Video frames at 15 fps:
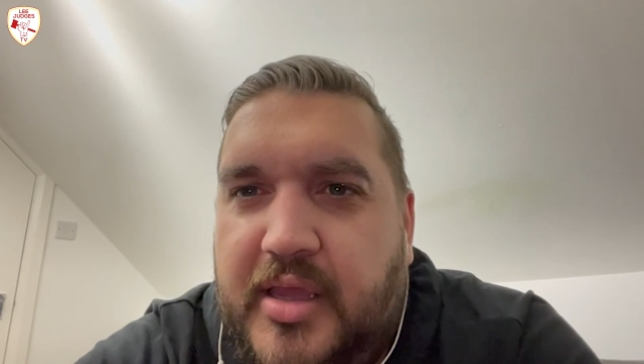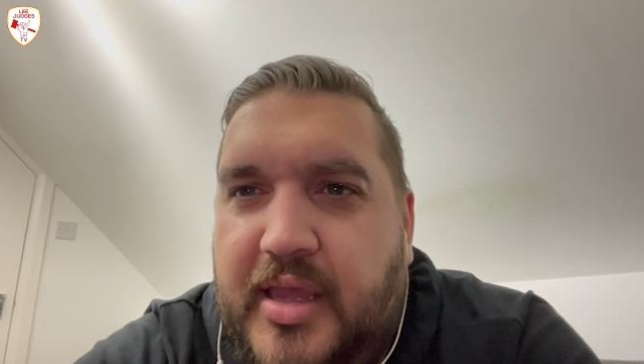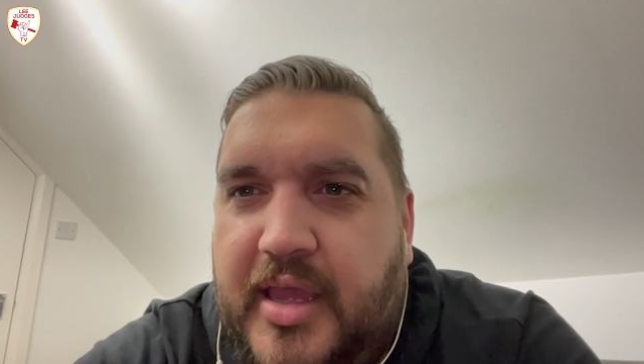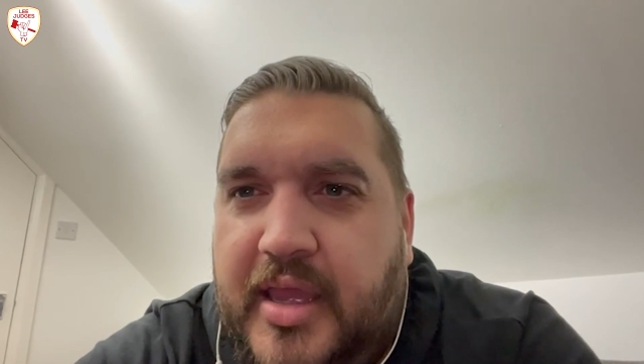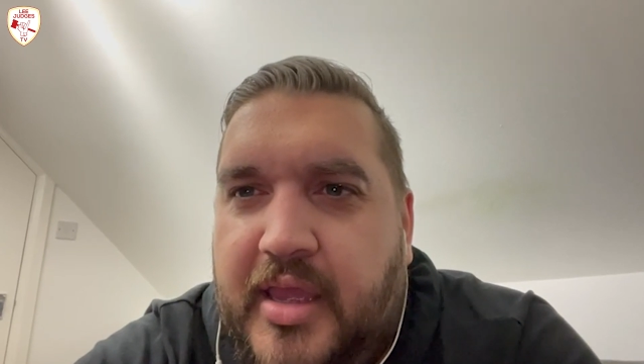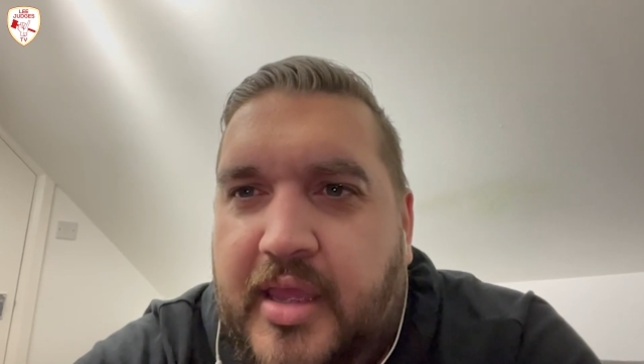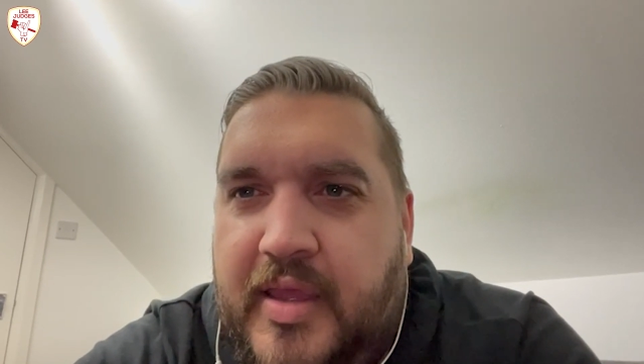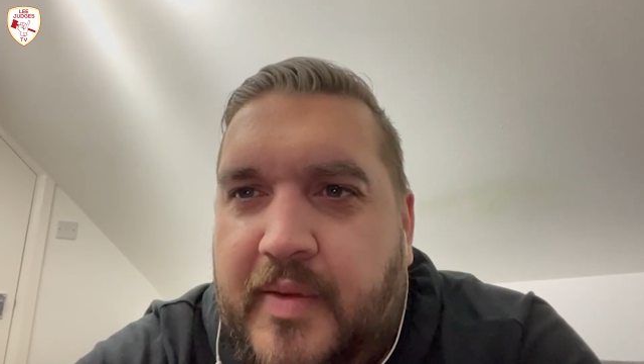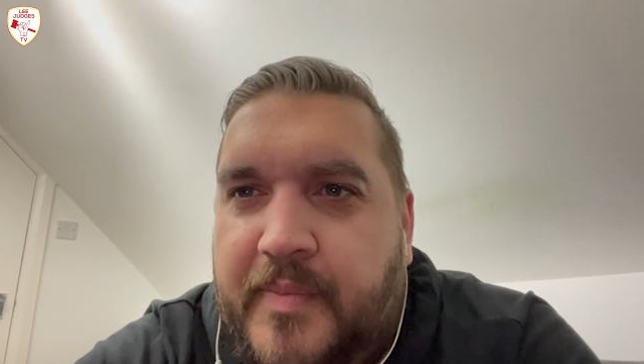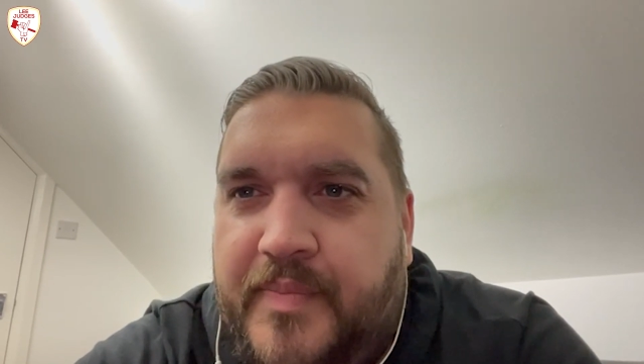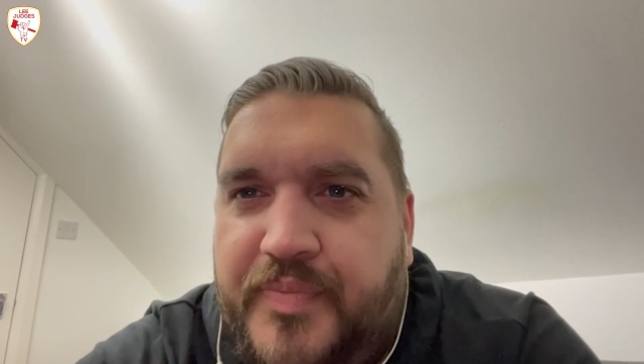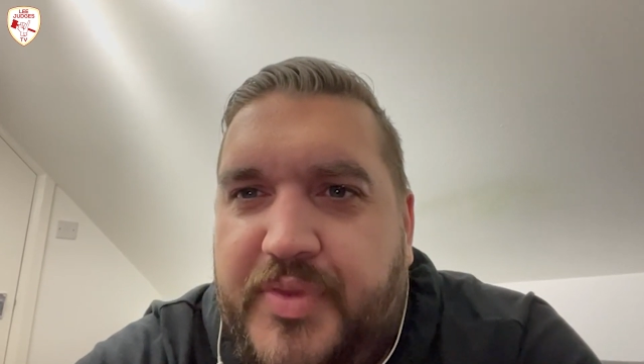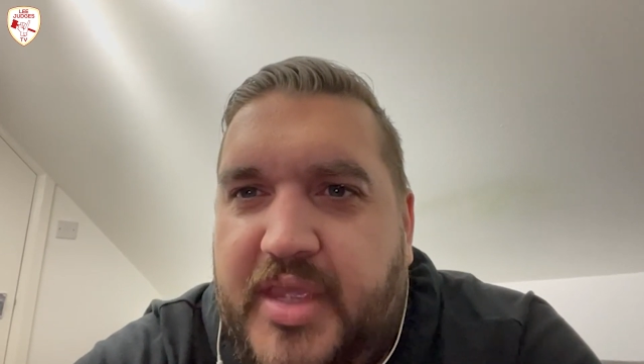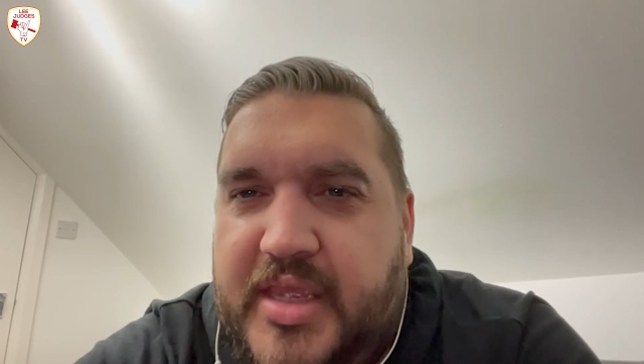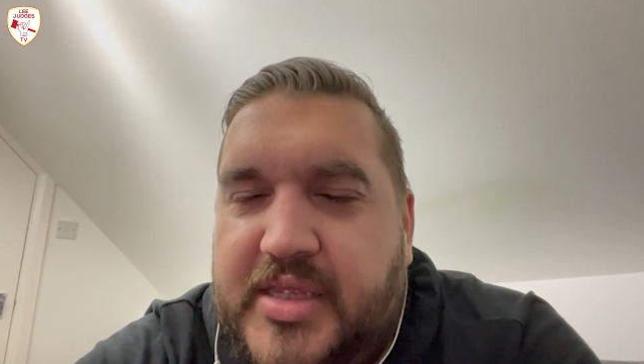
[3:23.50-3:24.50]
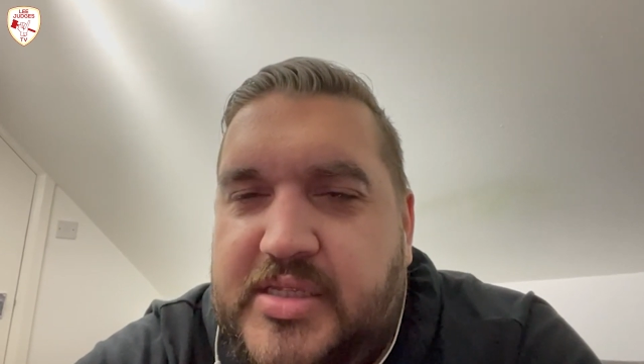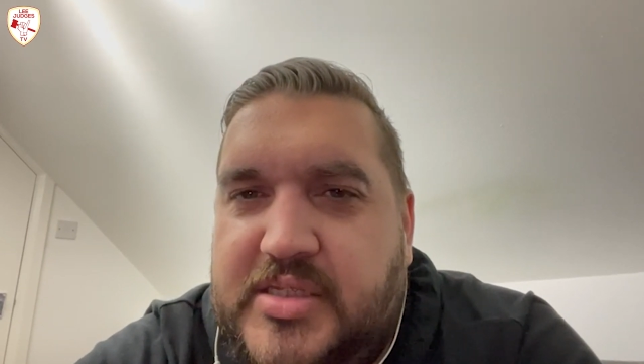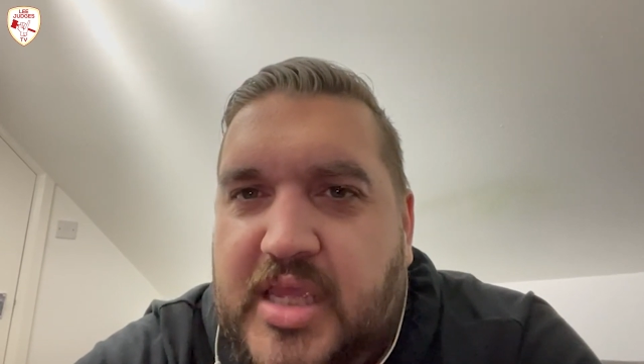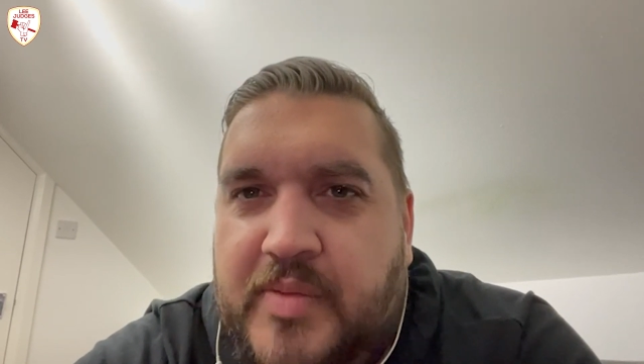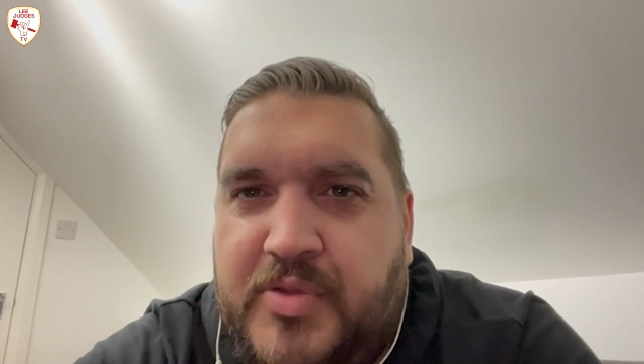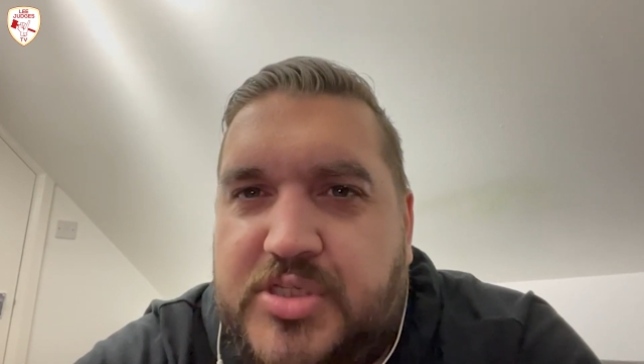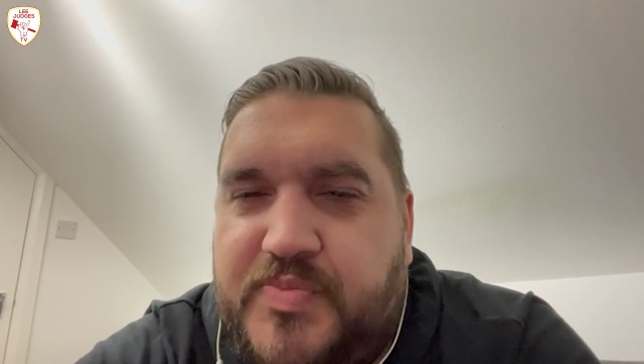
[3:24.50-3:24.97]

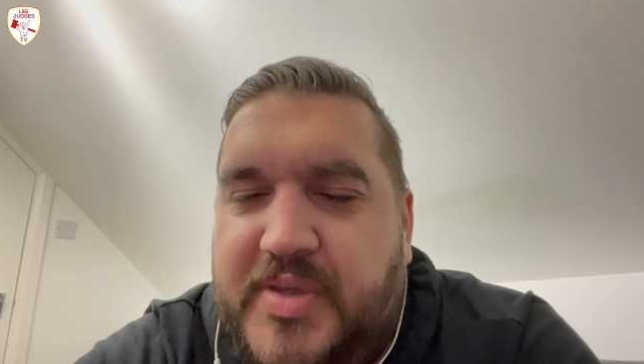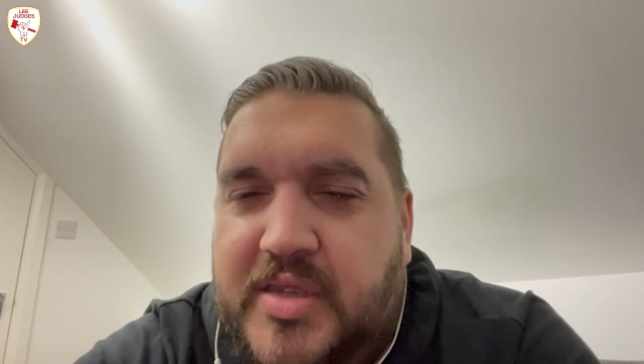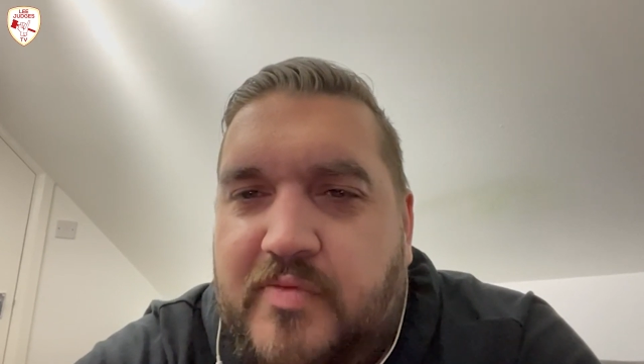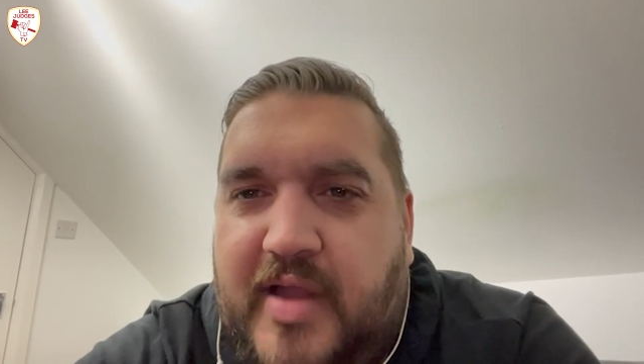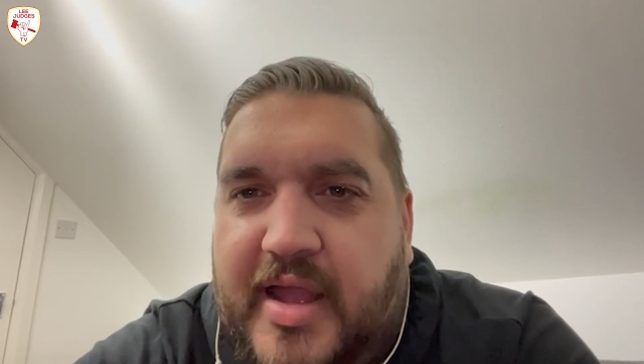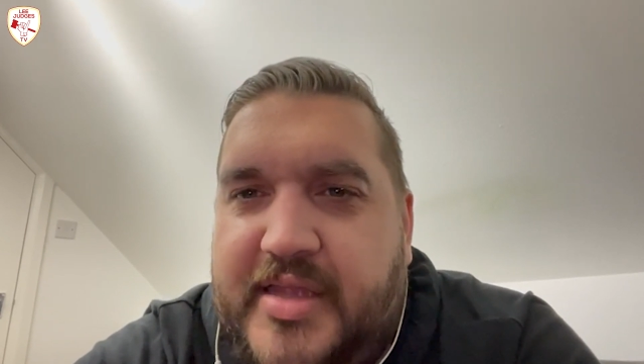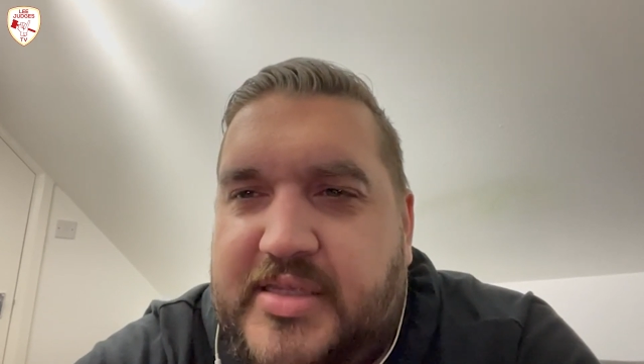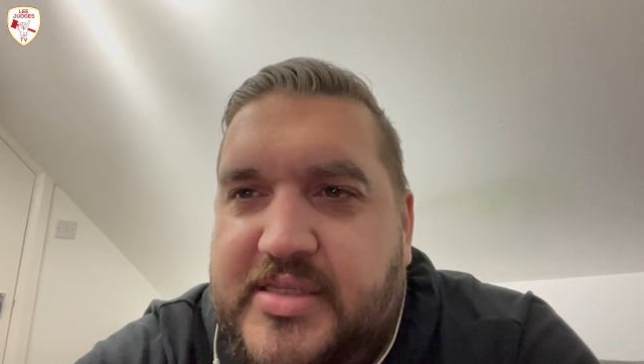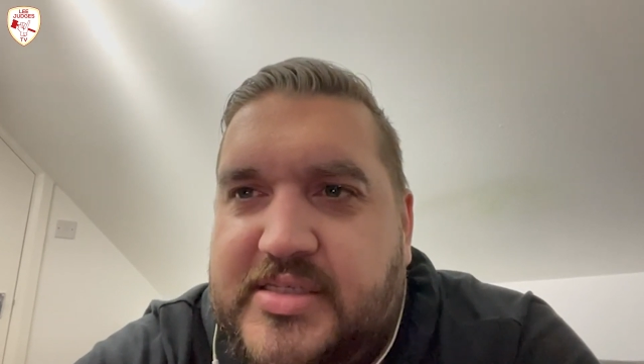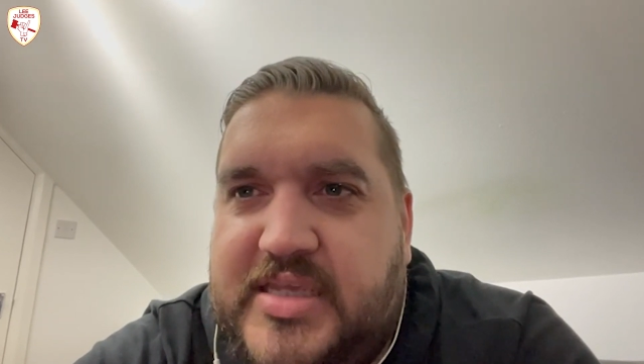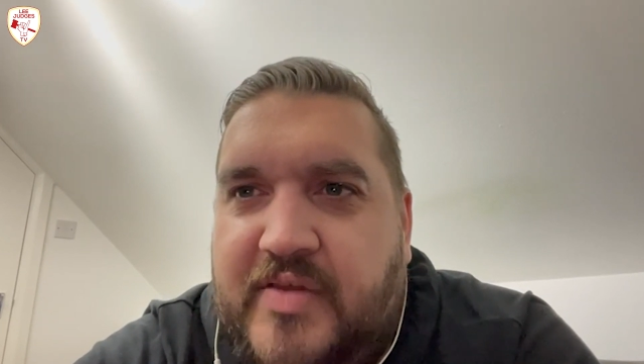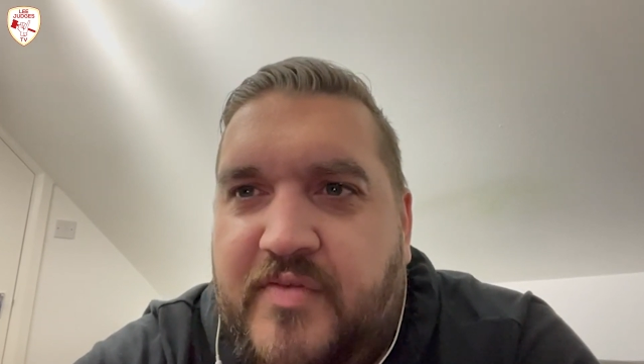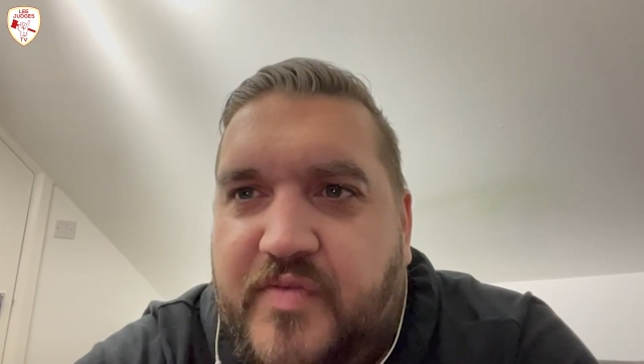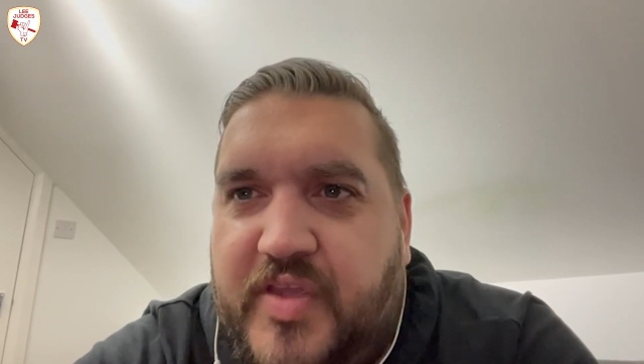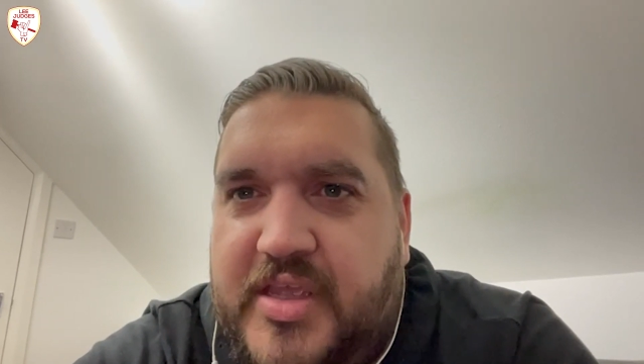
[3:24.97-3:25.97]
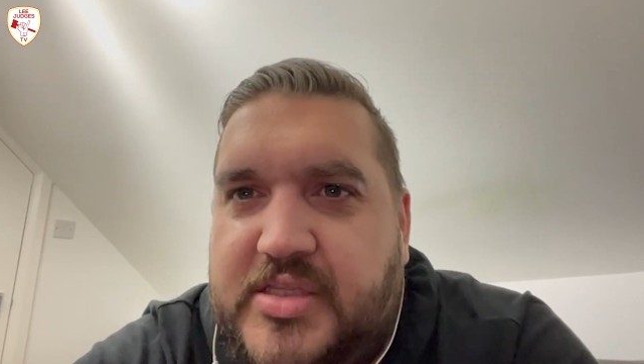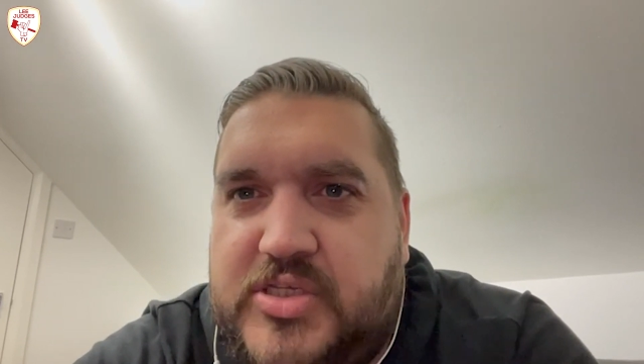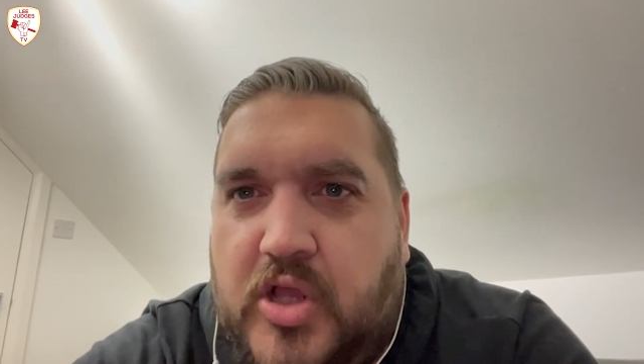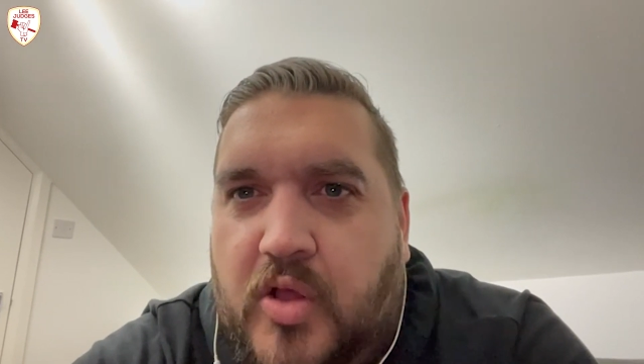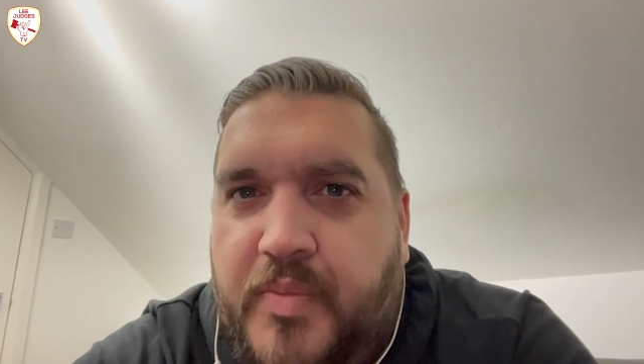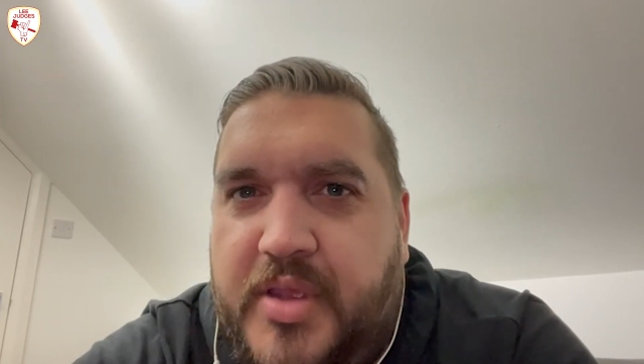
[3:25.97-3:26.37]
He must be riding 10 feet tall,